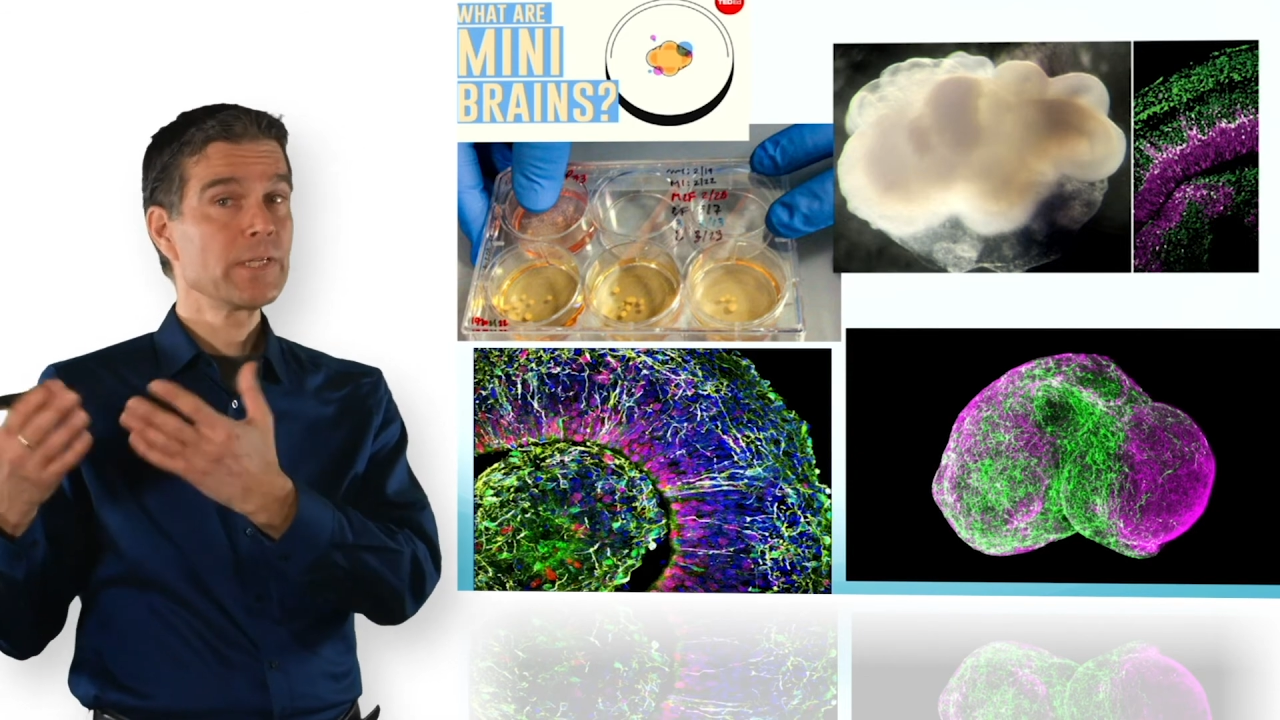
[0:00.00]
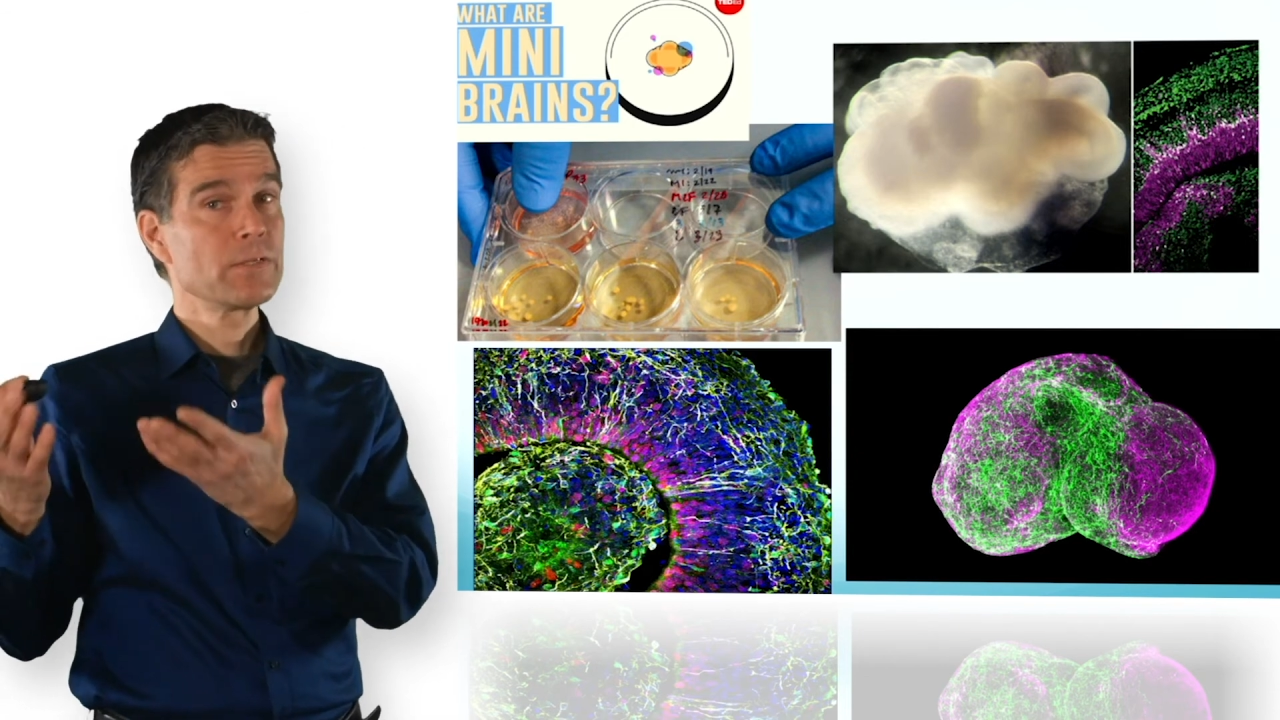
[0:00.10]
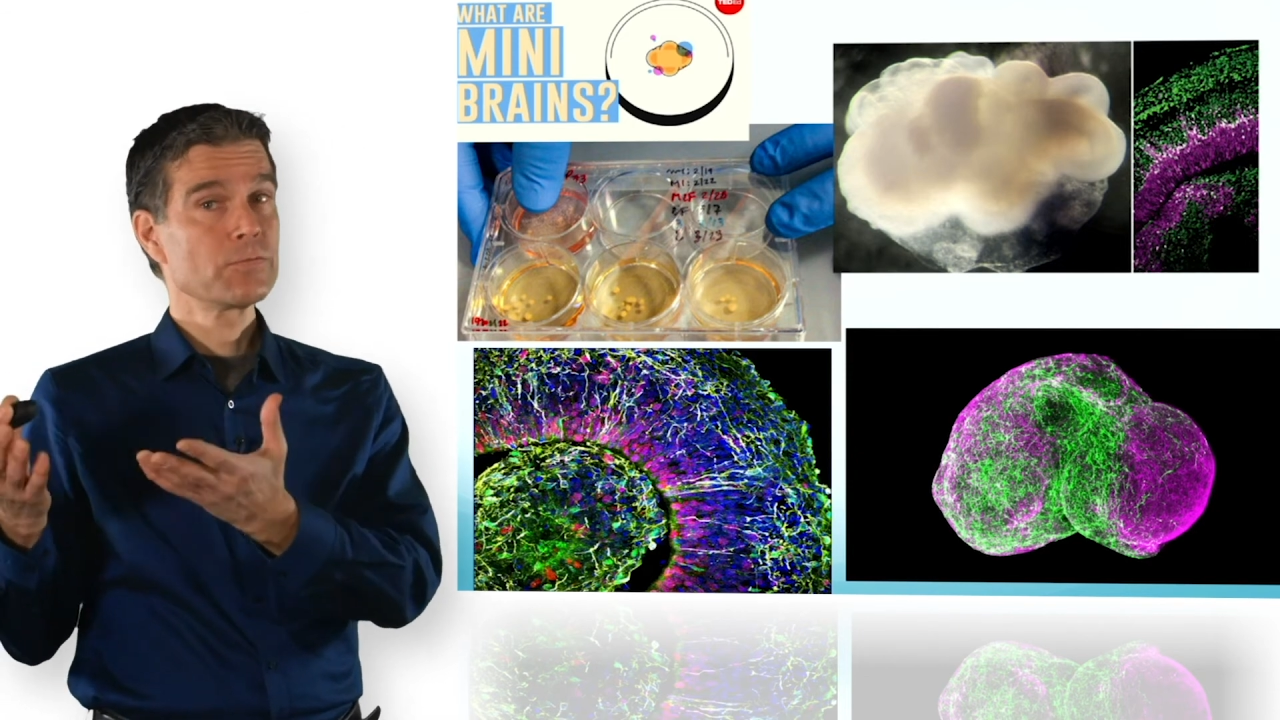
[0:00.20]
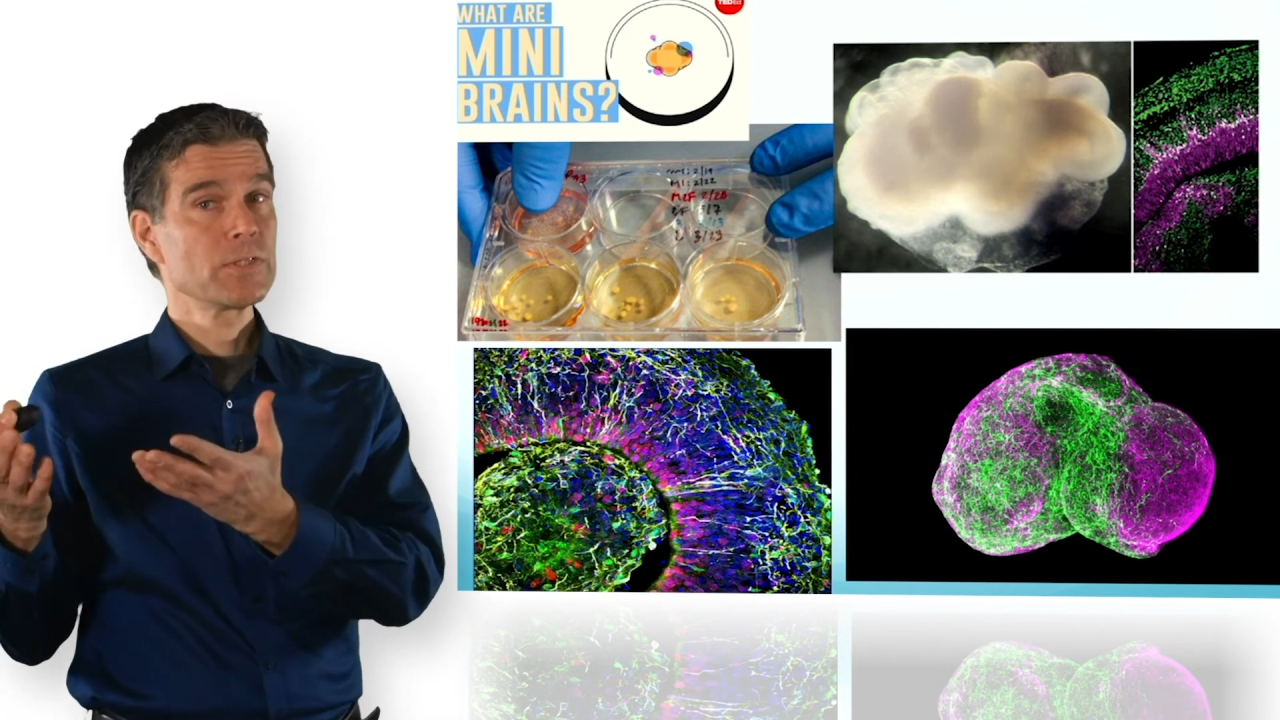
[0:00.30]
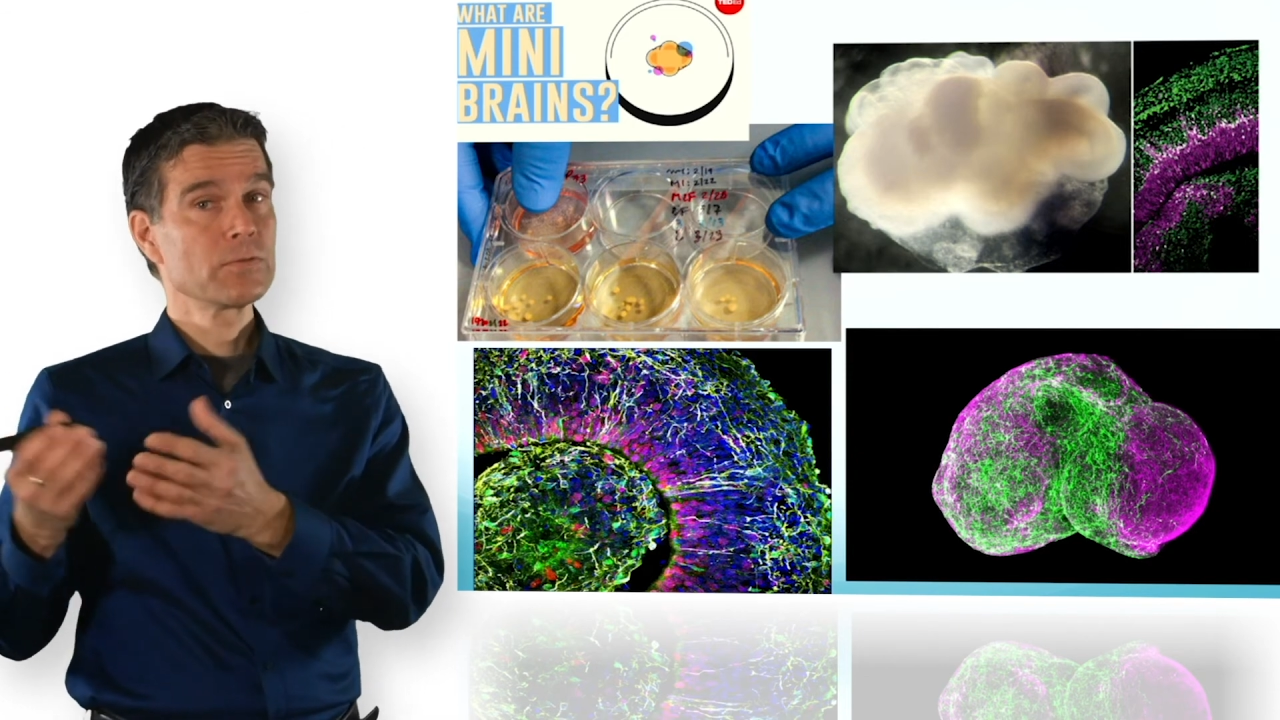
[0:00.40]

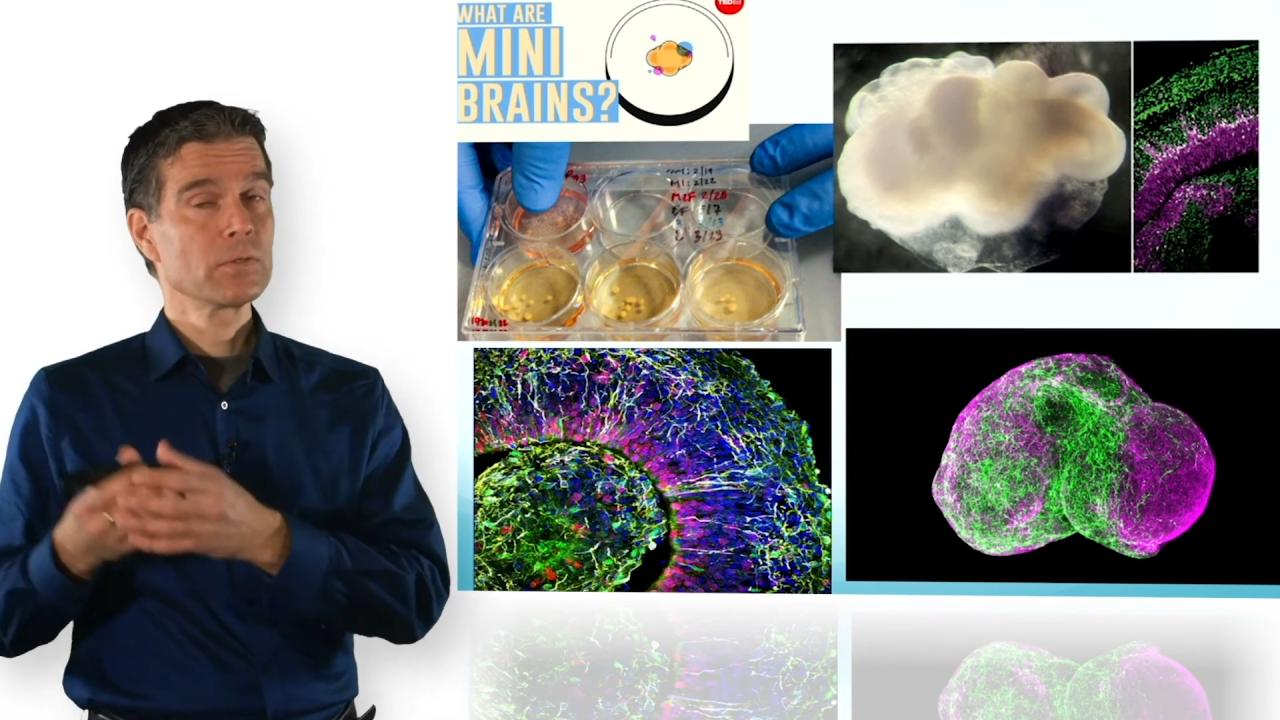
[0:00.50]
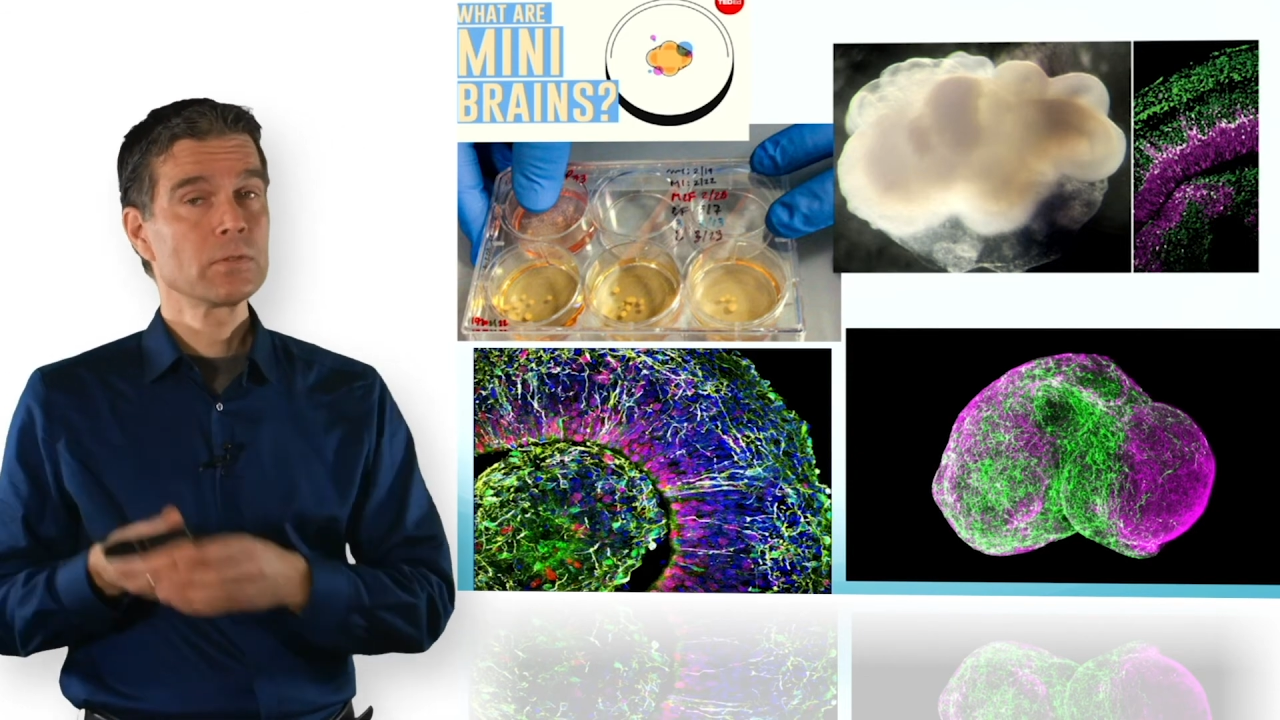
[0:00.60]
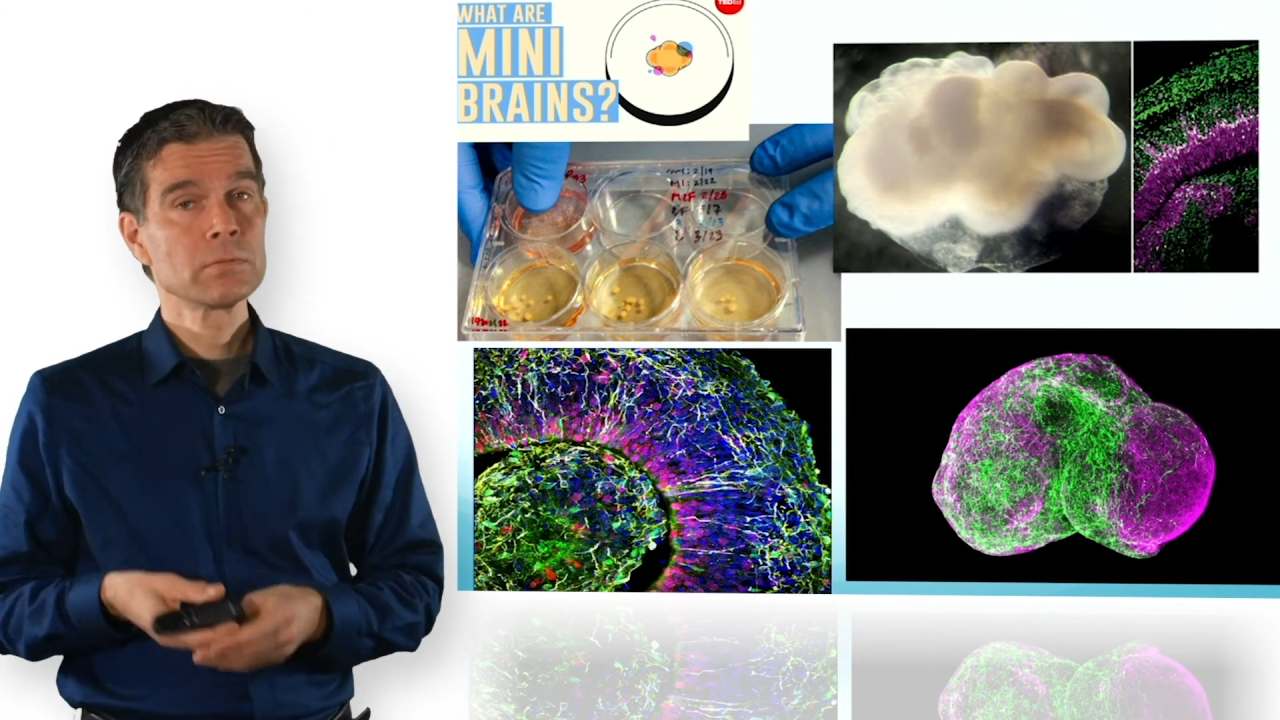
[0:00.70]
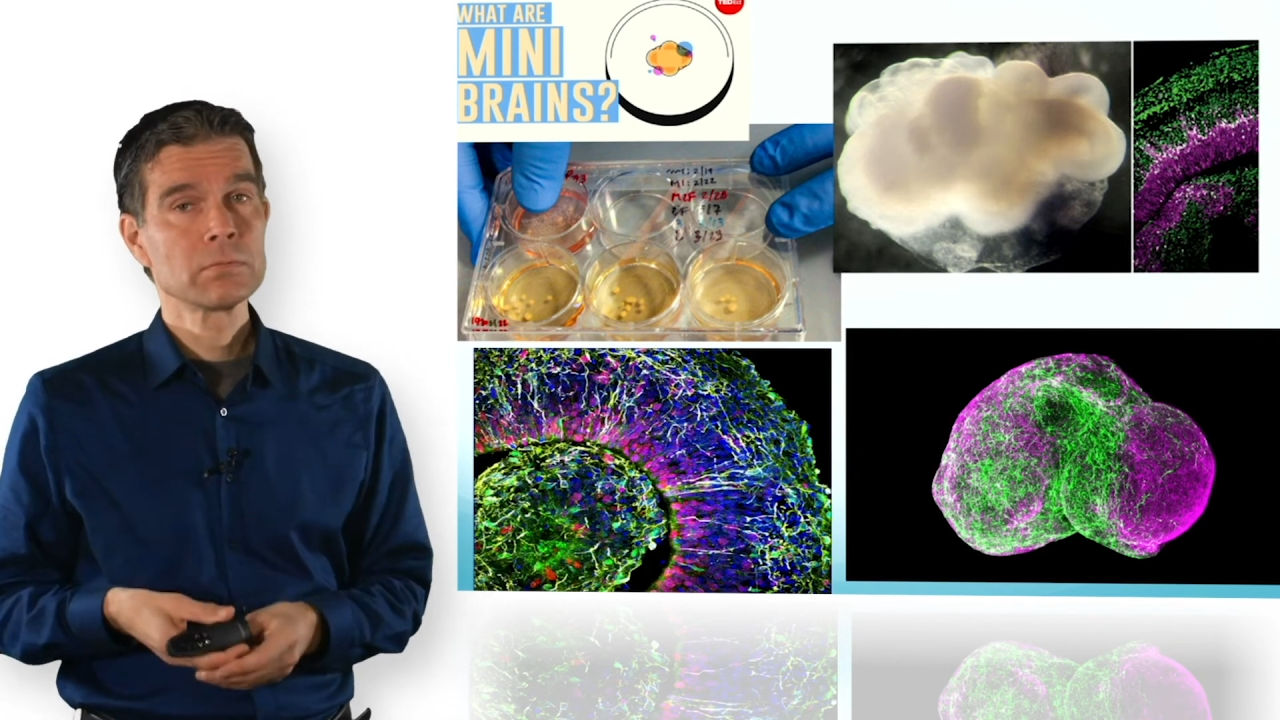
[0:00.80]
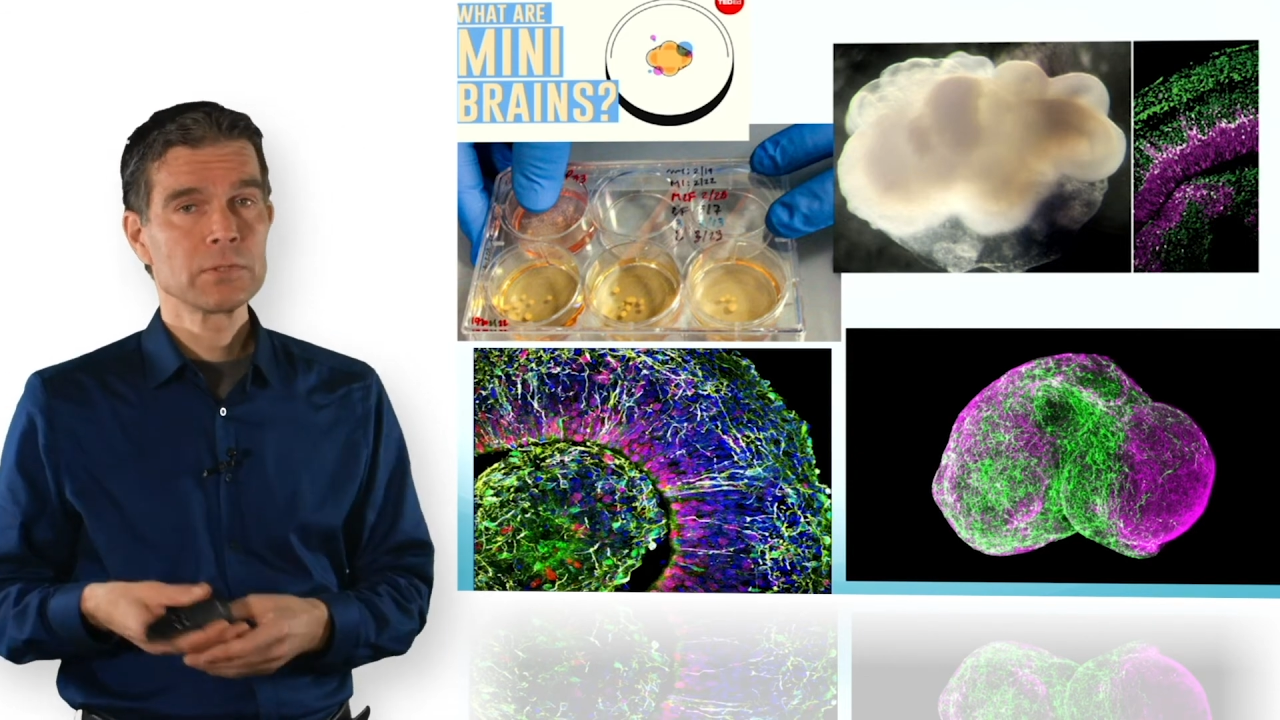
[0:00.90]
individual.